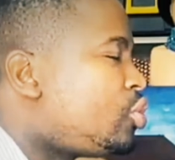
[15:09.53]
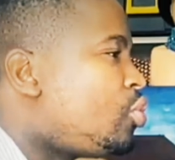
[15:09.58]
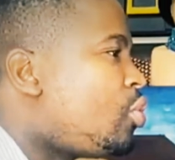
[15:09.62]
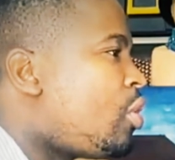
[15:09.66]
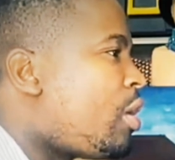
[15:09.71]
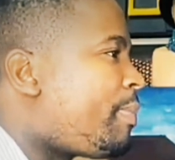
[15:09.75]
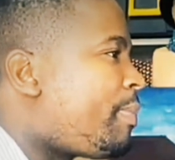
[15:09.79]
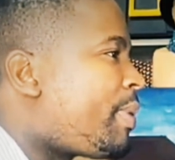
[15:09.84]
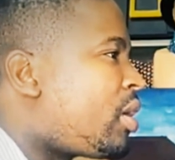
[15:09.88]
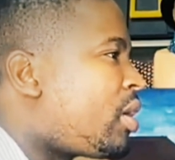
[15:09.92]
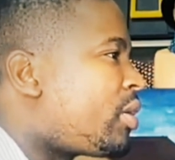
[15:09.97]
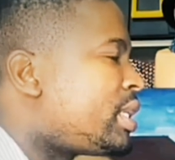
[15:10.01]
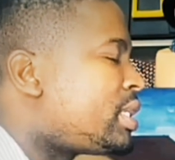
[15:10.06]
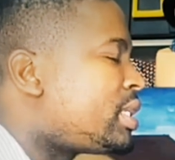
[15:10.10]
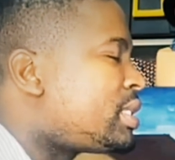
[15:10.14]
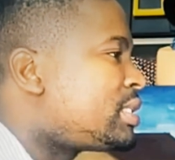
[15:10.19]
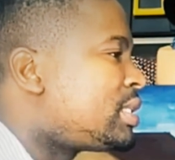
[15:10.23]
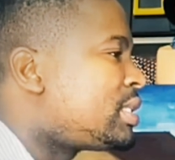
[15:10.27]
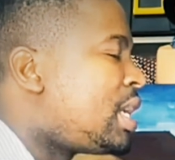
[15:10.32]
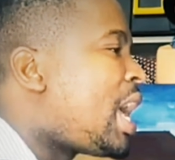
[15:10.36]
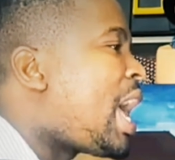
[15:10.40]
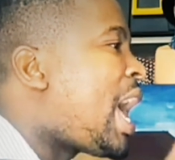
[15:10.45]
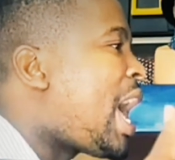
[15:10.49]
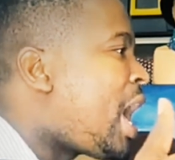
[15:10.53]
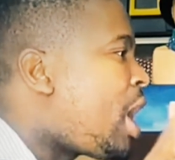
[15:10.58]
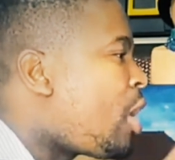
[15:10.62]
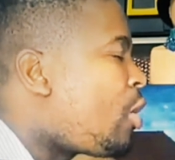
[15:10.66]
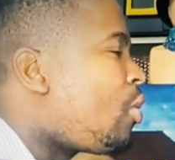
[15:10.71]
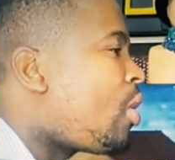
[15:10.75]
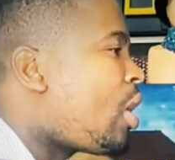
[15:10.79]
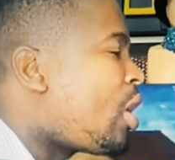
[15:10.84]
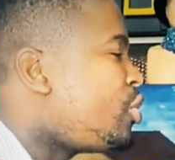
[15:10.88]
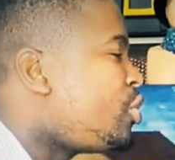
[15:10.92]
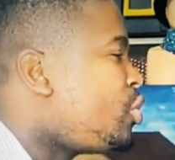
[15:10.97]
do about it? How
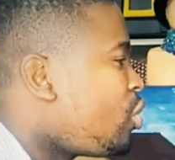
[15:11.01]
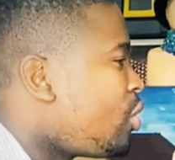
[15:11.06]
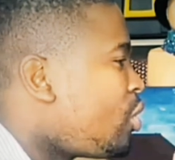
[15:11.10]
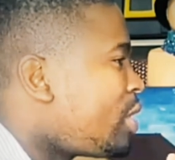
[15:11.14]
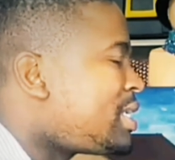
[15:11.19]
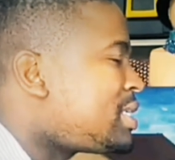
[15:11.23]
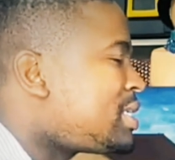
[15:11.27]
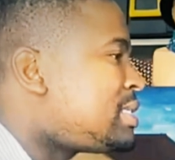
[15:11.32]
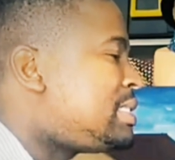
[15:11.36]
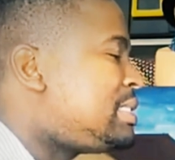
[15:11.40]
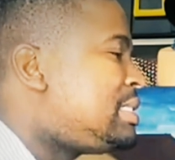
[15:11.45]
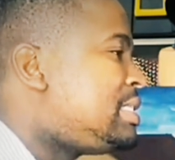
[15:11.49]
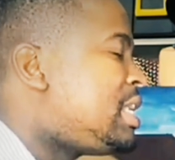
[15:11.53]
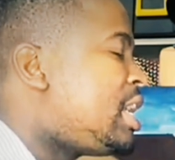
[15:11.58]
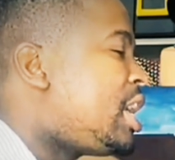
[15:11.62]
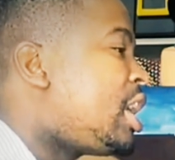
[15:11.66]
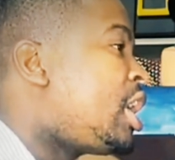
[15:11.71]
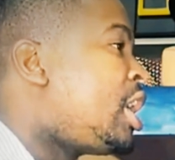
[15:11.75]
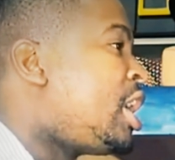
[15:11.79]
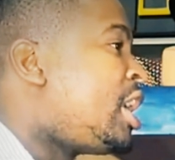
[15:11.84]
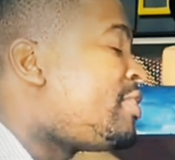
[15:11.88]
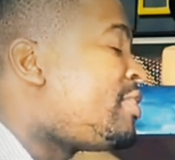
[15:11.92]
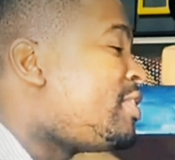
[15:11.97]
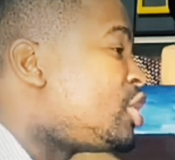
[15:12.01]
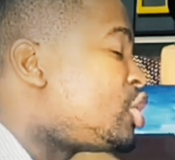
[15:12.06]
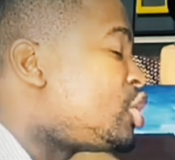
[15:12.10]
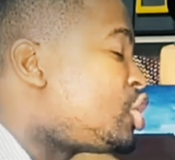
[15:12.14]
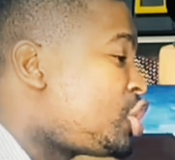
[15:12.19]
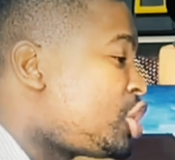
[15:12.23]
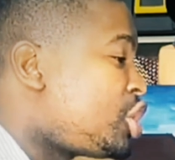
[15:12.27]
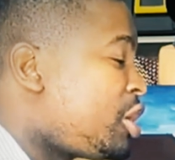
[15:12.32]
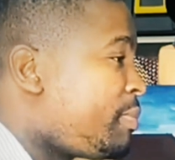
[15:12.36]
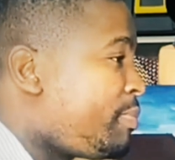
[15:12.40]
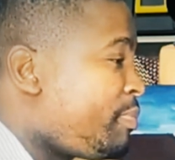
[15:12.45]
are you going to steer the
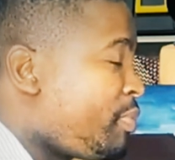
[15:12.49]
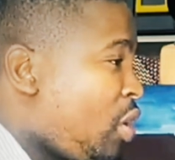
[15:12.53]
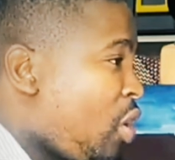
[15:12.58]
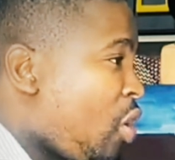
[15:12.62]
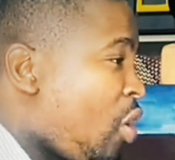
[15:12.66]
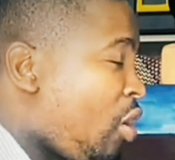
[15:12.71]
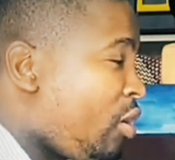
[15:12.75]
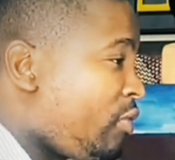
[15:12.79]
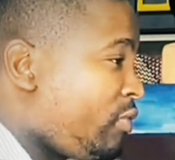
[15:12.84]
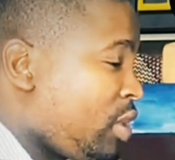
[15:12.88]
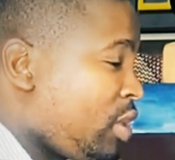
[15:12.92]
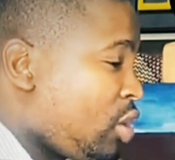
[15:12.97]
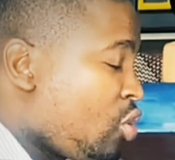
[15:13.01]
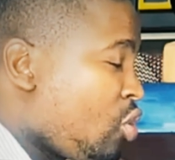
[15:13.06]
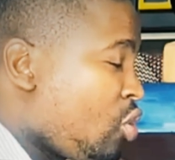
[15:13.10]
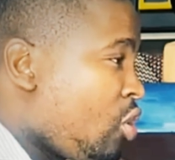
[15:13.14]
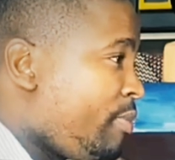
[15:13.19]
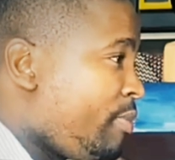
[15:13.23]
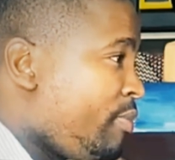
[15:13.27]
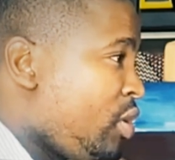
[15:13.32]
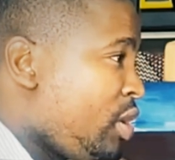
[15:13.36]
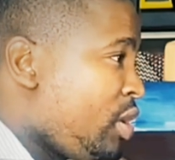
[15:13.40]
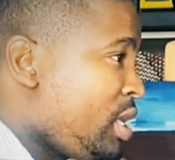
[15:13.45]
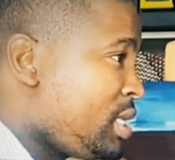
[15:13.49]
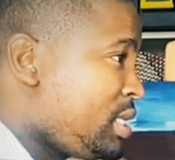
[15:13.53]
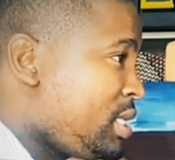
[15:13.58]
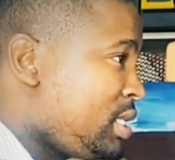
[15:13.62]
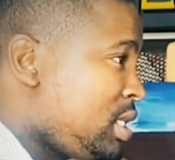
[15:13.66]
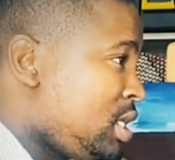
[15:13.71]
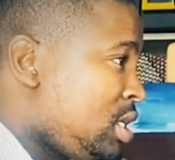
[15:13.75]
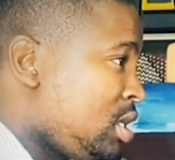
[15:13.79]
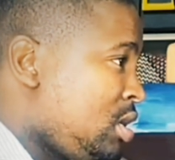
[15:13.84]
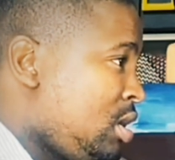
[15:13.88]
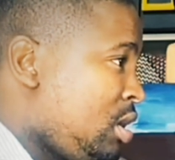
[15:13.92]
ship of the
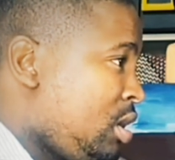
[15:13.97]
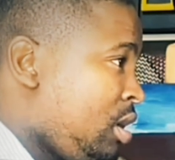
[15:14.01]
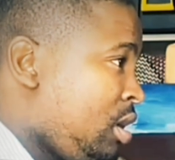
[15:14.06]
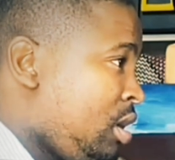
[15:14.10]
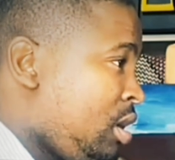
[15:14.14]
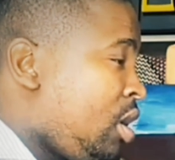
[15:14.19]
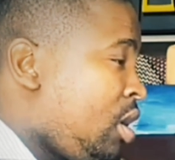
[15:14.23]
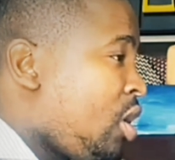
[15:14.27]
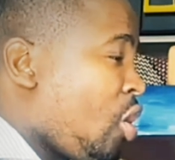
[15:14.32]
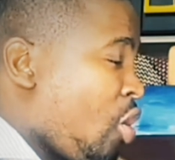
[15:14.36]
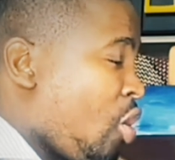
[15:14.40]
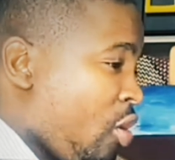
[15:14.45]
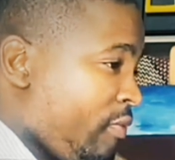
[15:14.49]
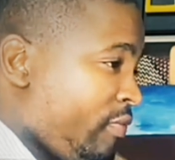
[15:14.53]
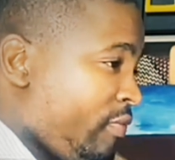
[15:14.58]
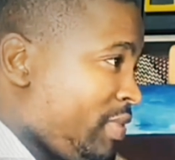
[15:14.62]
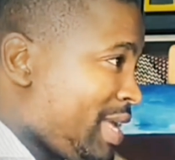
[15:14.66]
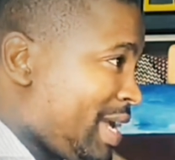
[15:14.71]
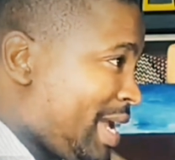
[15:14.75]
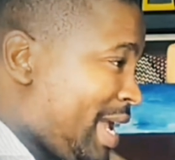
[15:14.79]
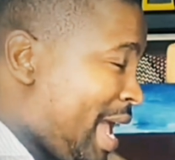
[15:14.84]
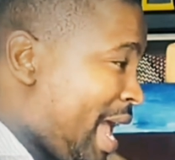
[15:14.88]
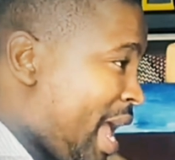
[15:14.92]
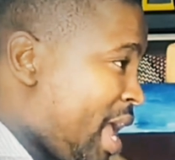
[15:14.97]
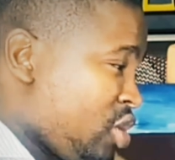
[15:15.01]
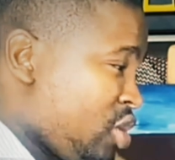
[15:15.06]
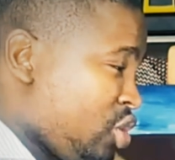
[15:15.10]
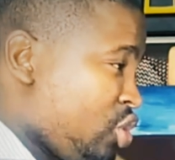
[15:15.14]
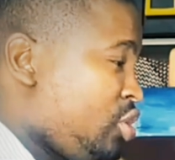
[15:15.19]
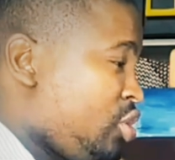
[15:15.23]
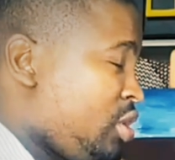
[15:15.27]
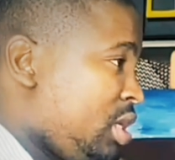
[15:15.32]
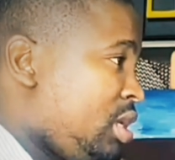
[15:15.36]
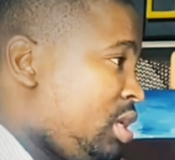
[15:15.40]
community, of the
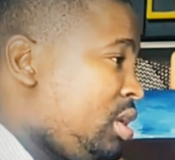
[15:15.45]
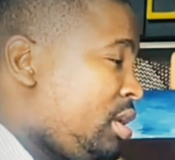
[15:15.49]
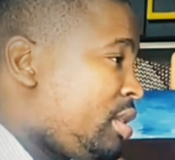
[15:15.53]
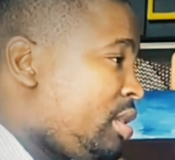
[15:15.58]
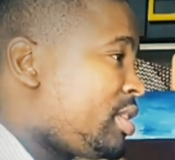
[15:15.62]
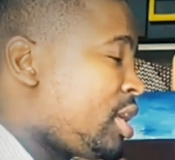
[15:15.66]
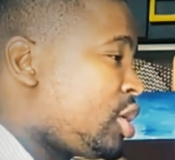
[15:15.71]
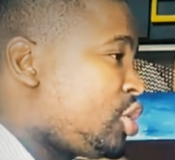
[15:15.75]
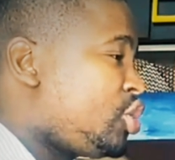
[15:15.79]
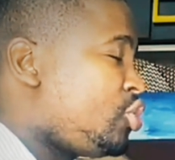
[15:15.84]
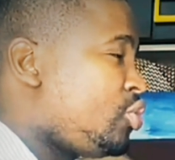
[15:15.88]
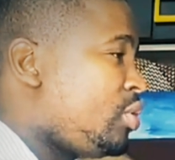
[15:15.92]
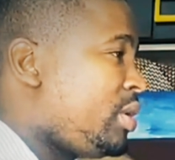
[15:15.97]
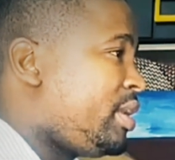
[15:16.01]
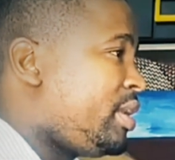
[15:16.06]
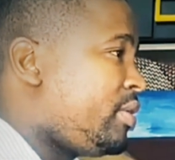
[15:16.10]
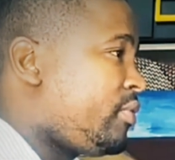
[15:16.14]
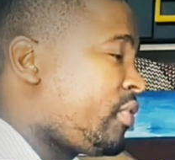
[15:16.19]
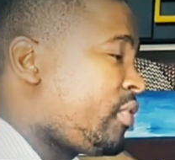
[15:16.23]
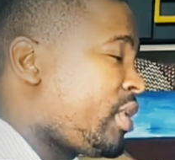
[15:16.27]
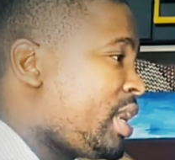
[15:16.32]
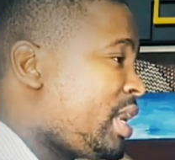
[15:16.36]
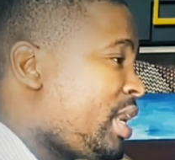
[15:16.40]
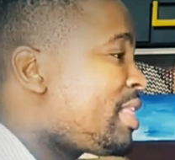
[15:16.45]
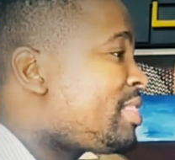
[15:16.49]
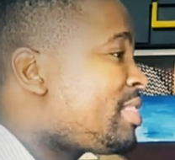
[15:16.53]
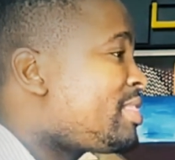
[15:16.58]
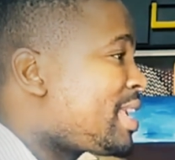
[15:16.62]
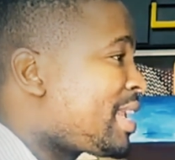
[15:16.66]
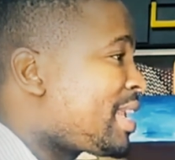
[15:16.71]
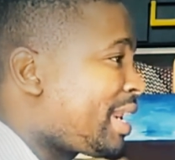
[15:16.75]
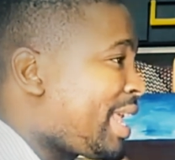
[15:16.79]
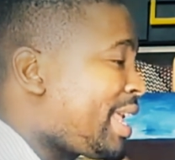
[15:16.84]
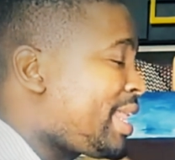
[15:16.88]
country that you live in
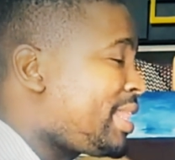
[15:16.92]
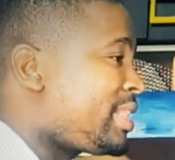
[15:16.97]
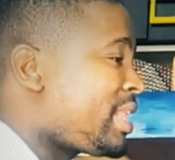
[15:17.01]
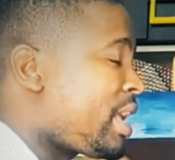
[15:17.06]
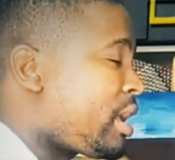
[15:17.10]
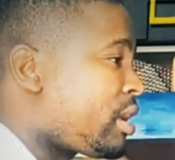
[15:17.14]
the right